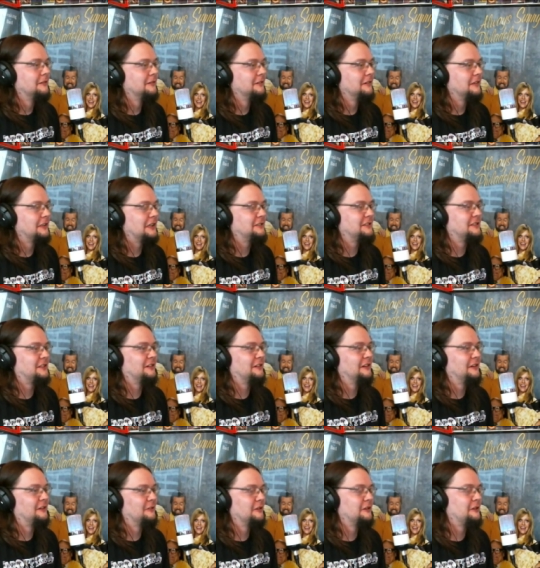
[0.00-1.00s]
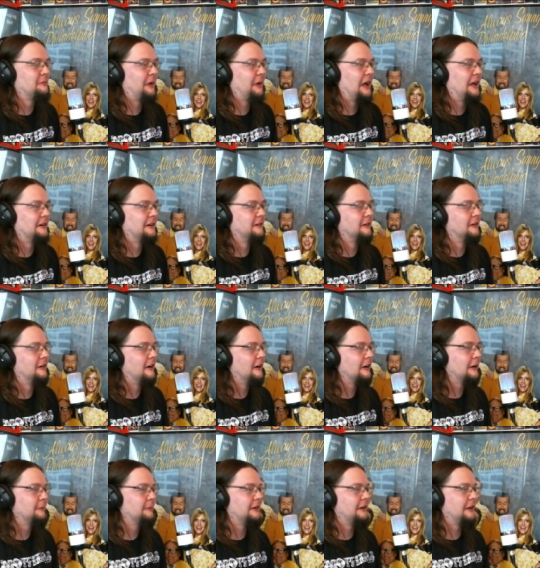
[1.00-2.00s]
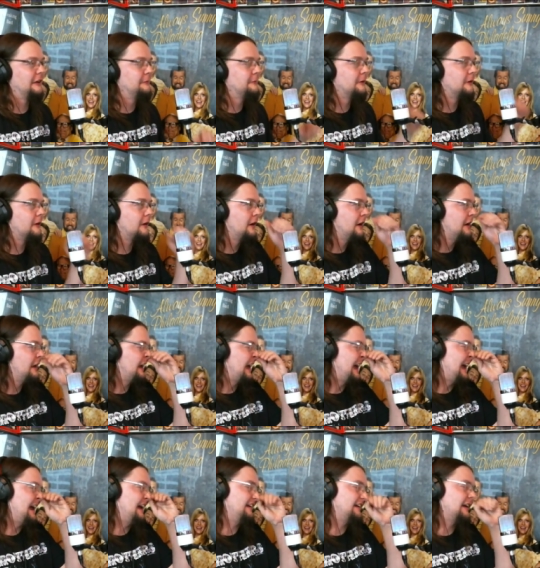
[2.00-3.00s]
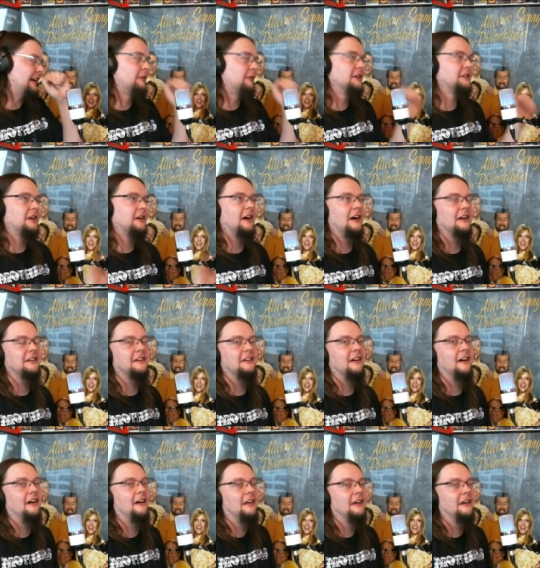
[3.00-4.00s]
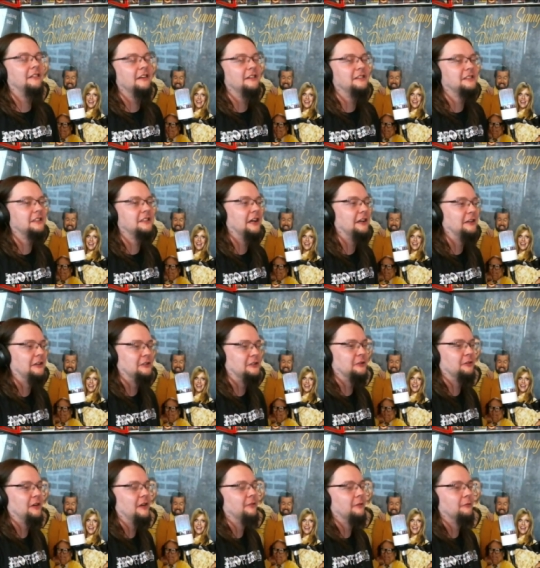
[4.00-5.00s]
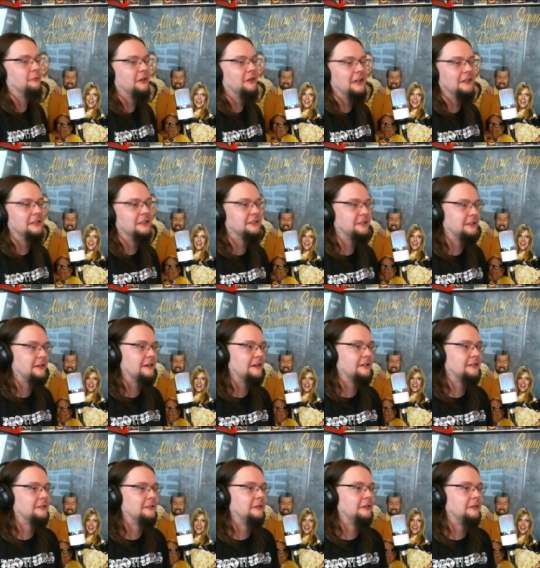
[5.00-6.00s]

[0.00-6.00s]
It doesn't turn into a debate or an argument anymore. I was hostile. I did say, "Did you even read this article?"